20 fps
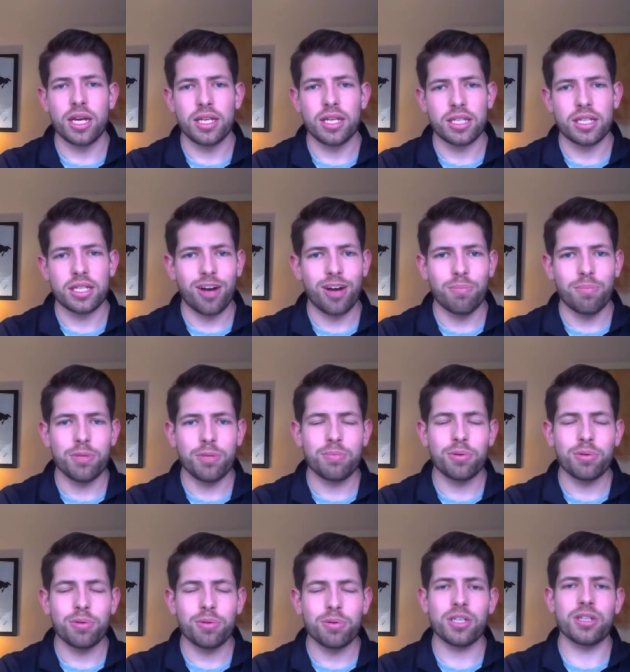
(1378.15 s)
to help
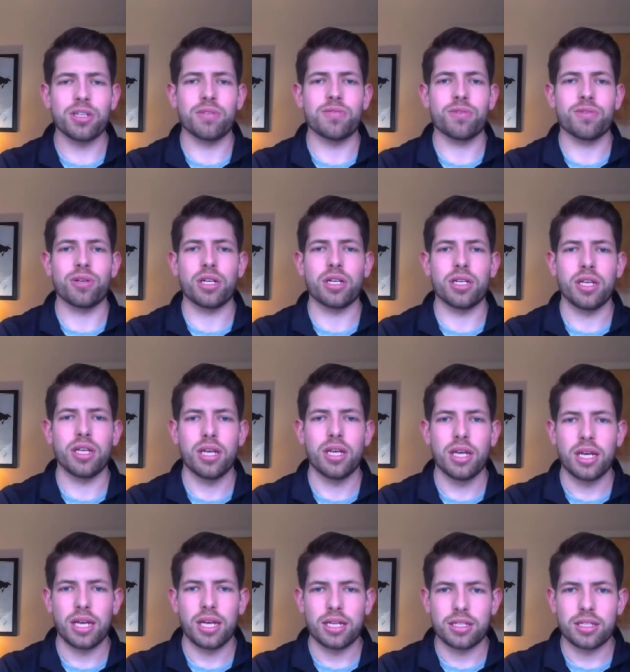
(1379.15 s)
people be converted
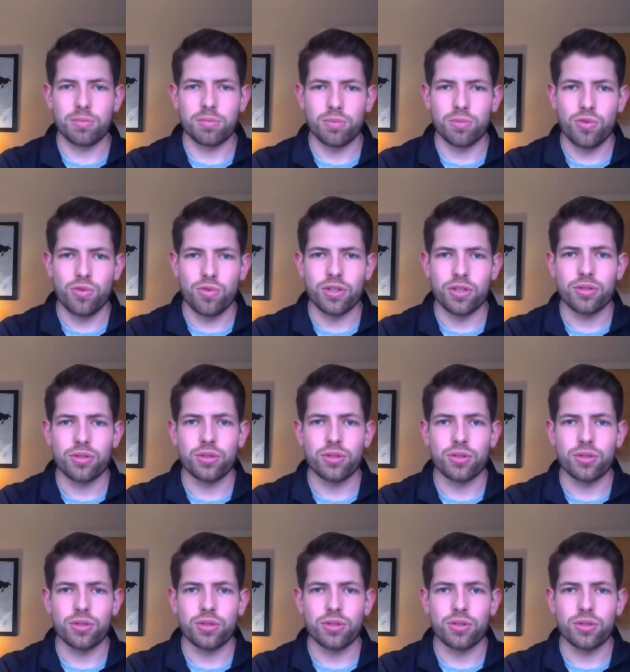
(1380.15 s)
and to move into a